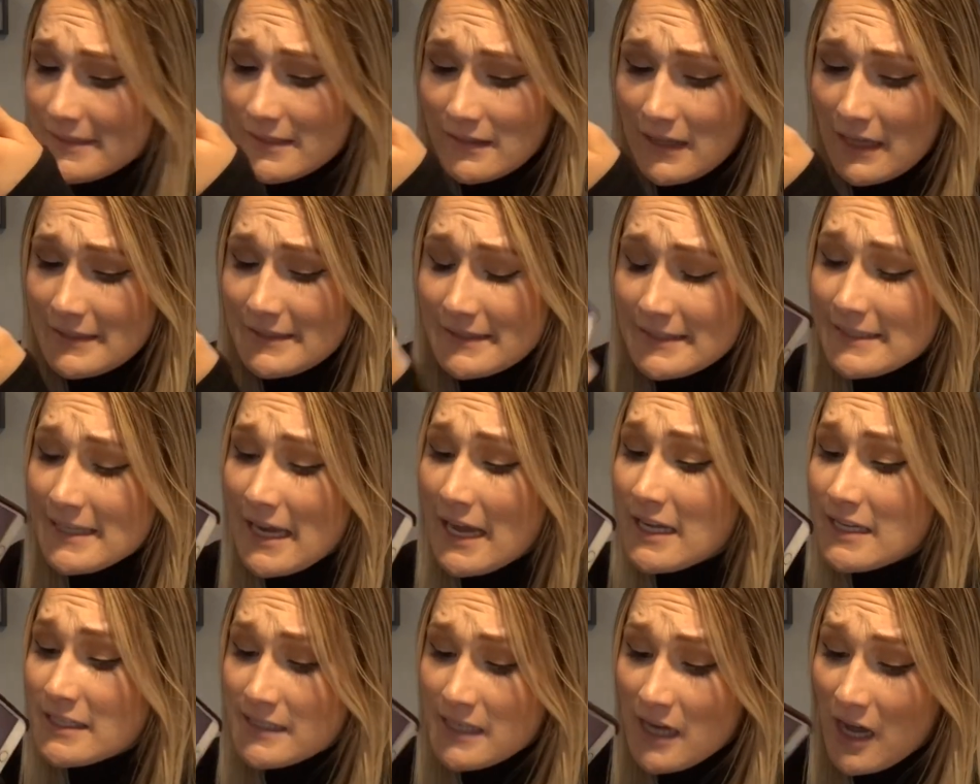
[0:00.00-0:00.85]
Let's
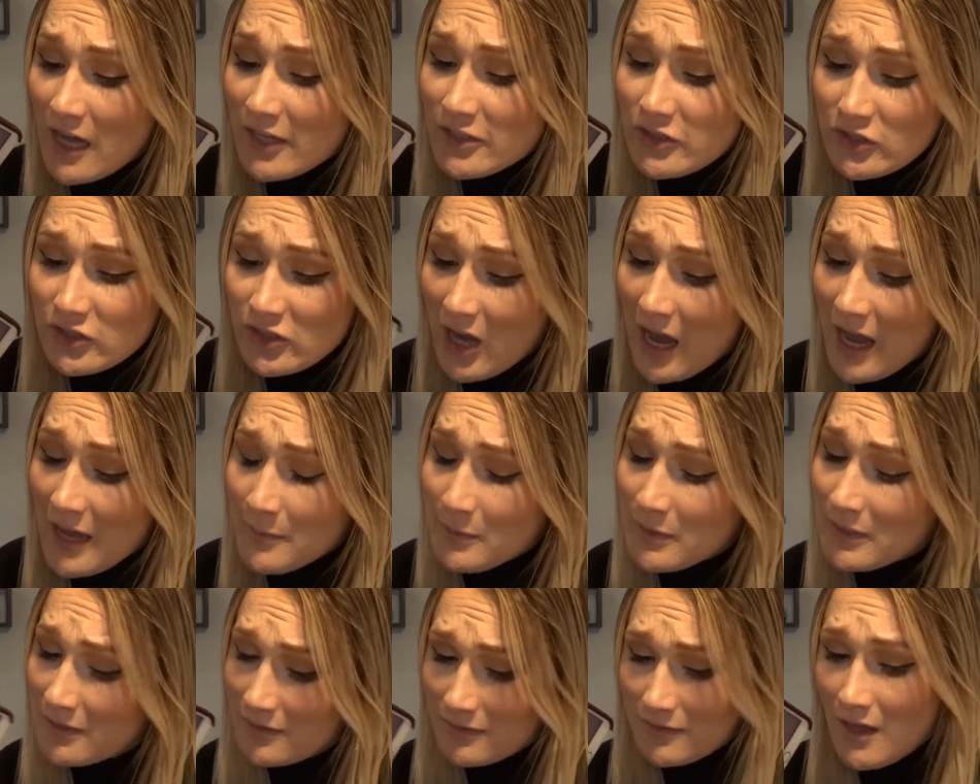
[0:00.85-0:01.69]
stay in touch. I
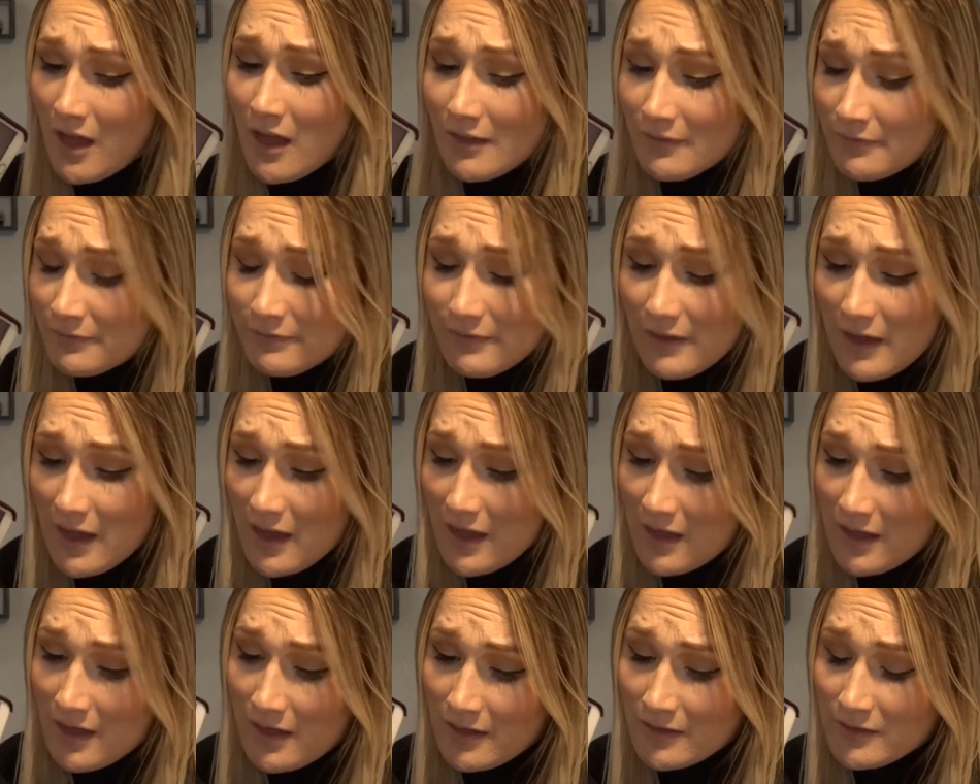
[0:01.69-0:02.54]
would love
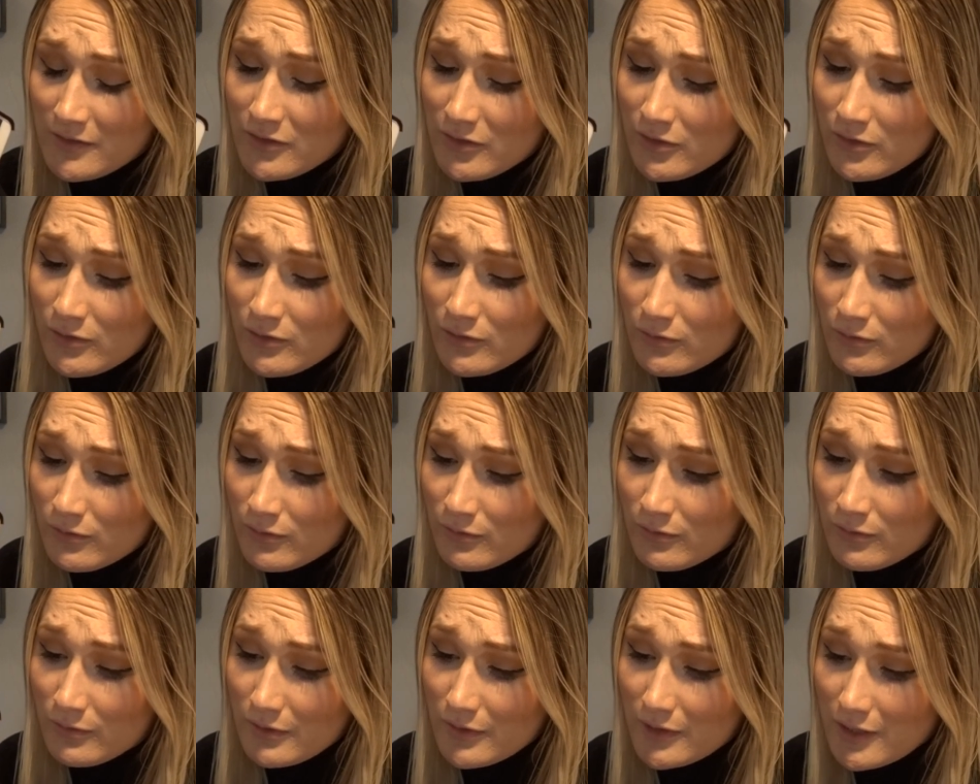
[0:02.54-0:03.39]
to,
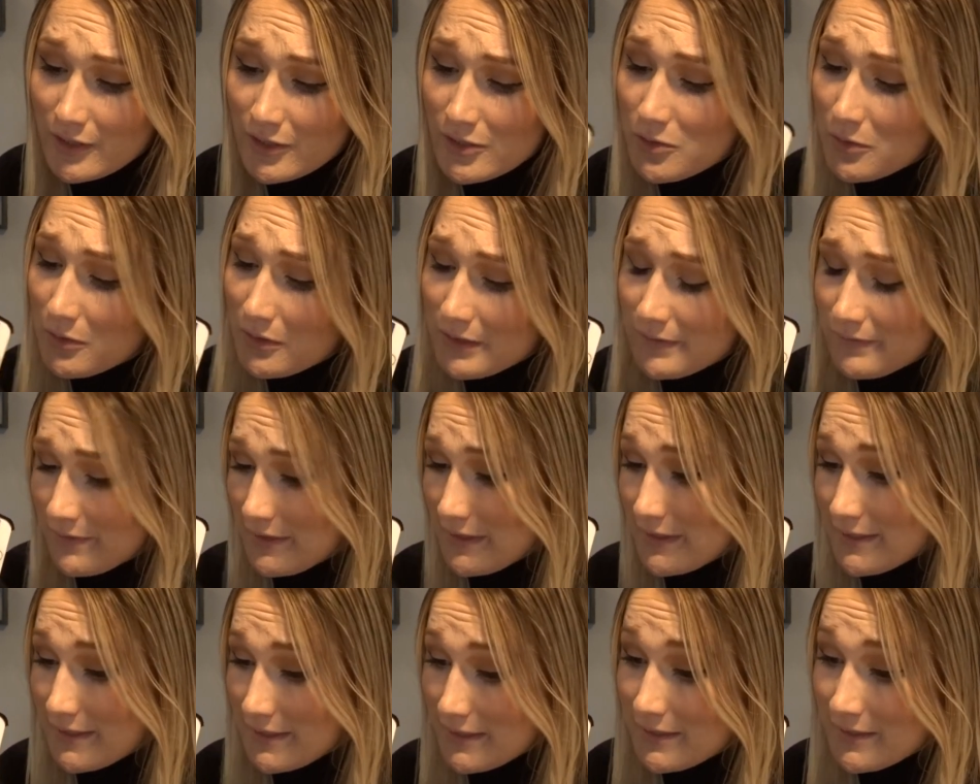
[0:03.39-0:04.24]
you know, if
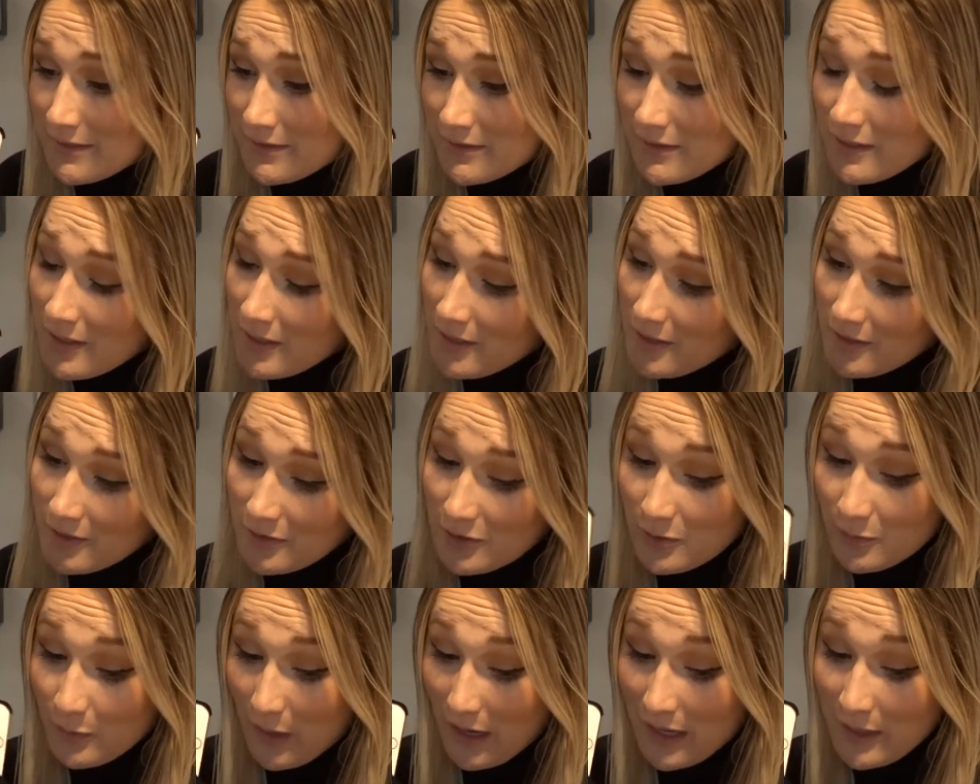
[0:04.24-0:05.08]
this is
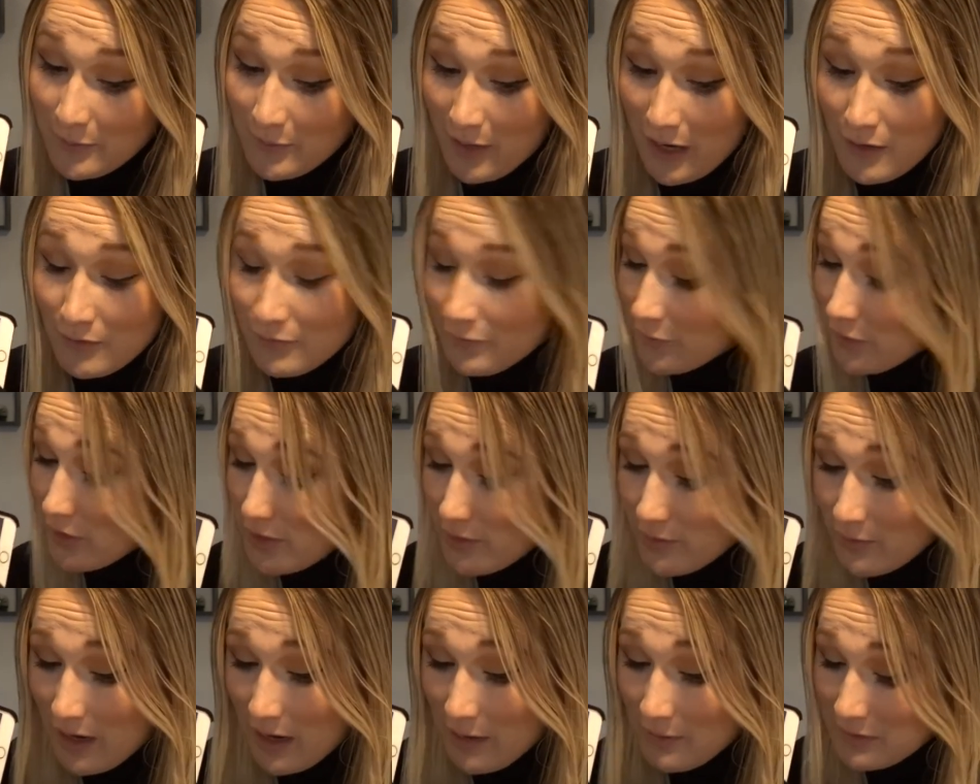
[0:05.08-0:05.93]
the right route for
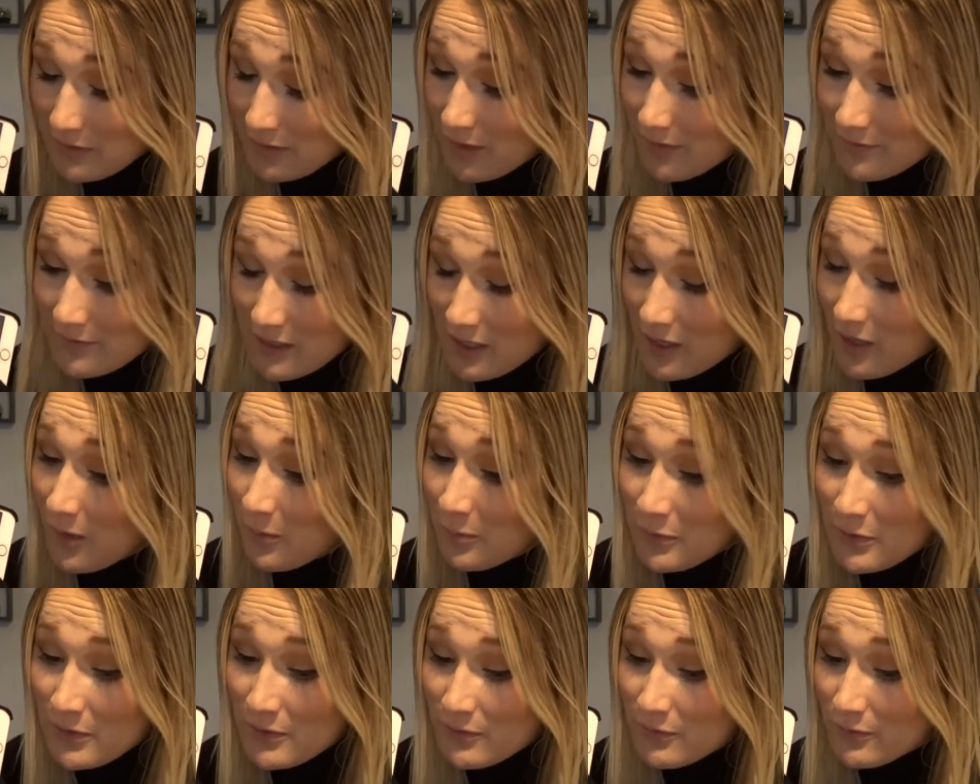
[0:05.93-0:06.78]
you, I would love to
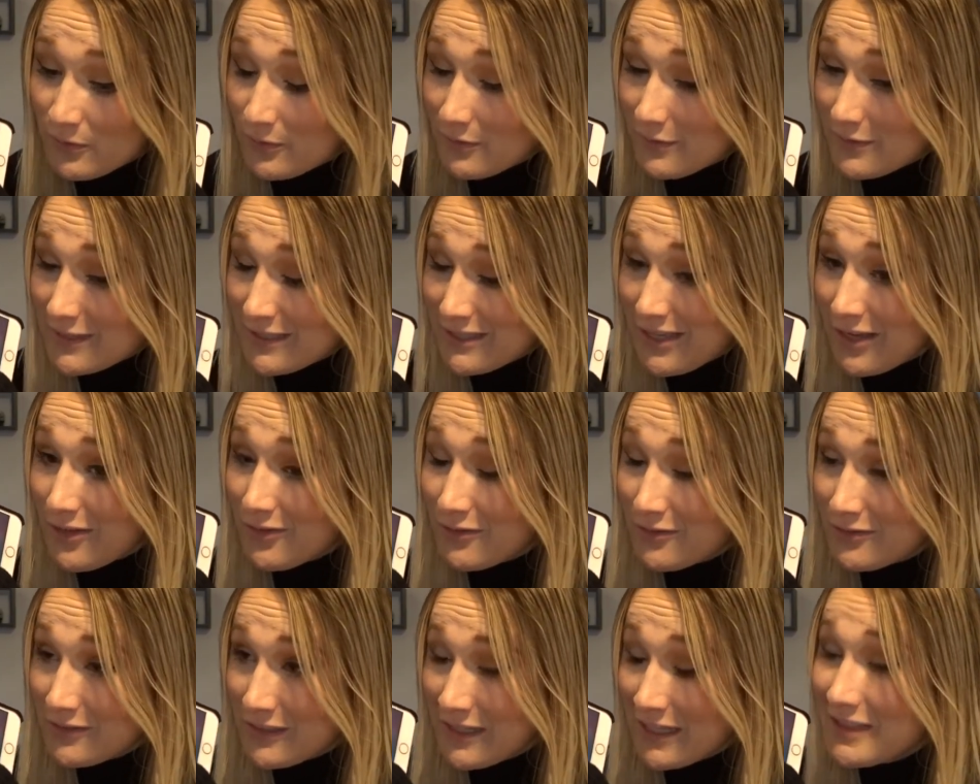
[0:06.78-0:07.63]
help you
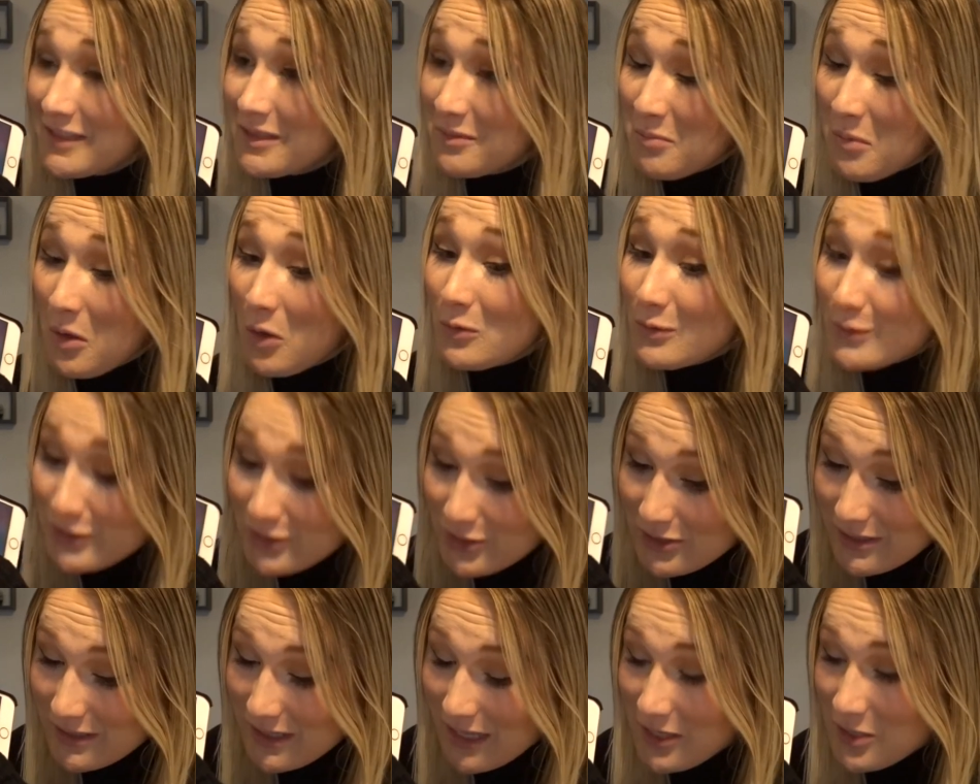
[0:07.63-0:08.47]
get the most
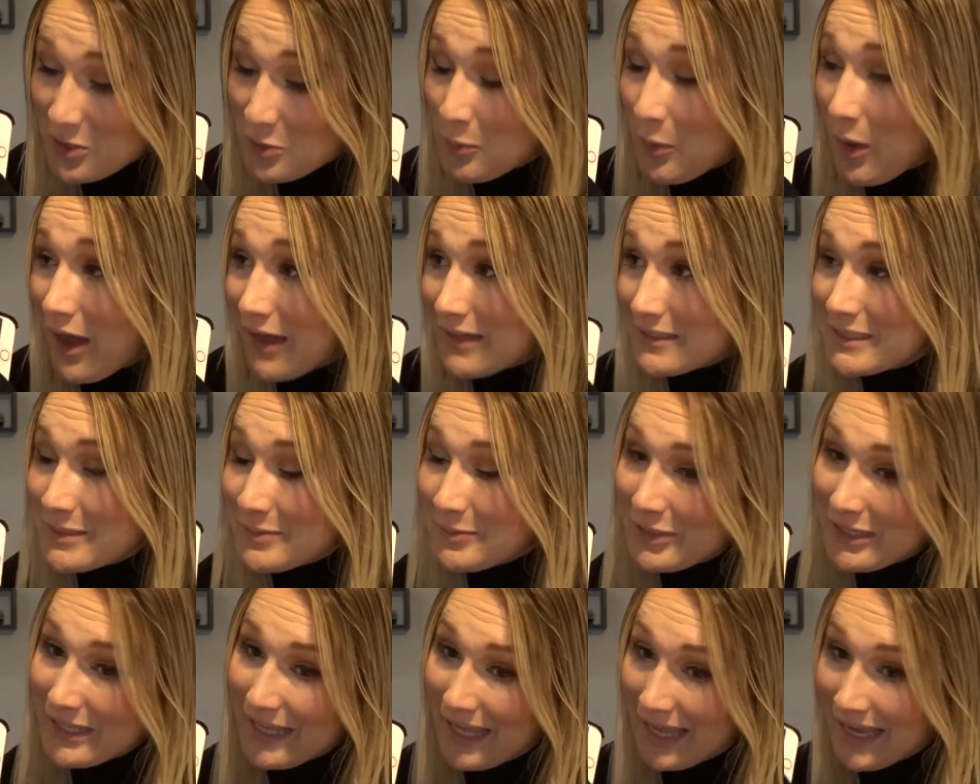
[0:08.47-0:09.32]
that you
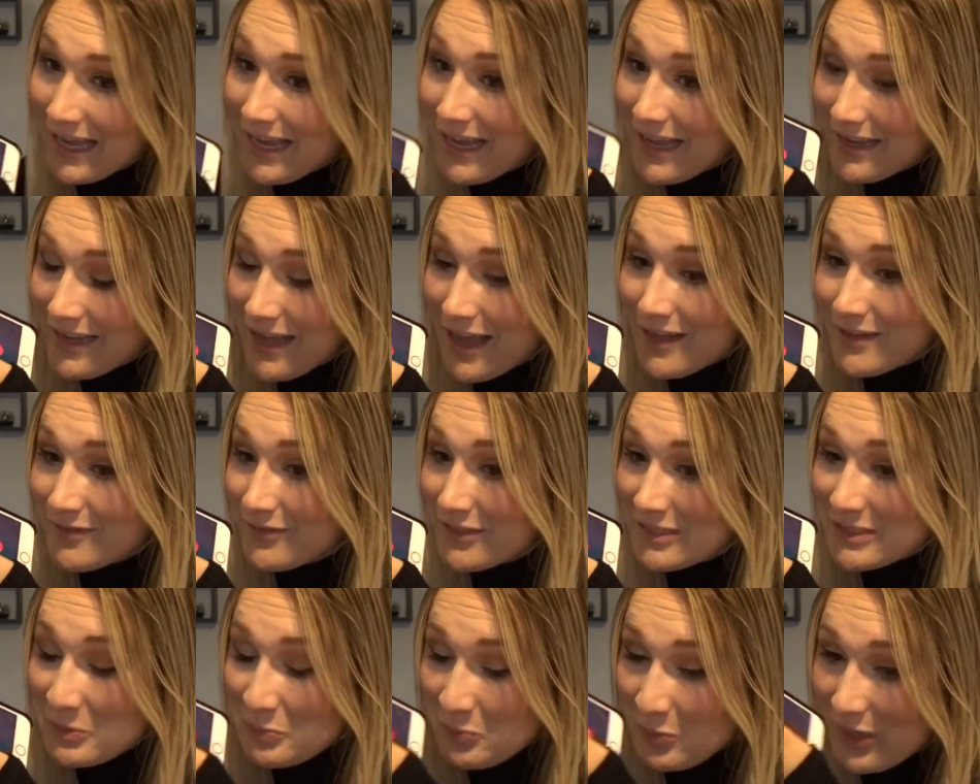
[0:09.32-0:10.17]
possibly can out of
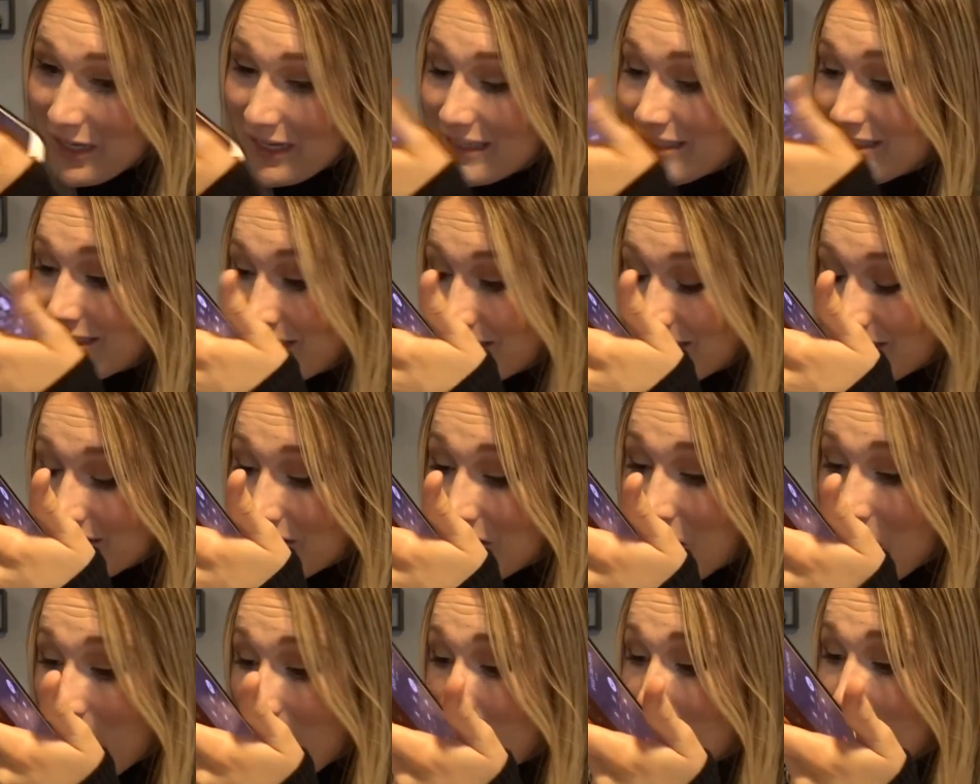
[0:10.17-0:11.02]
this place,
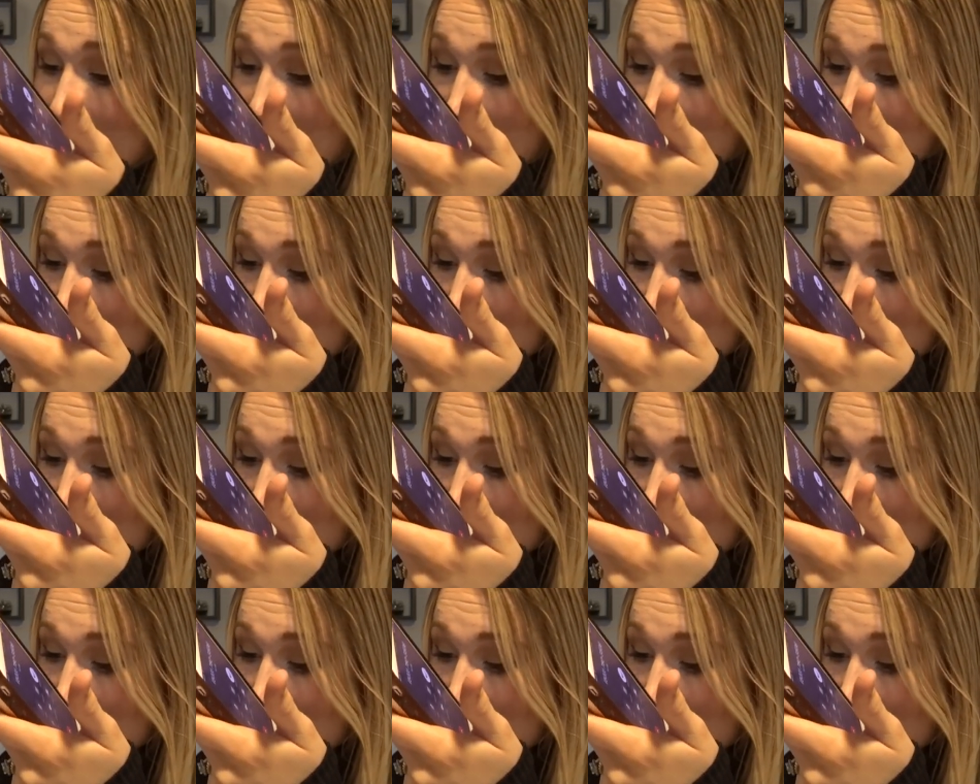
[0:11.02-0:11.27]
you know.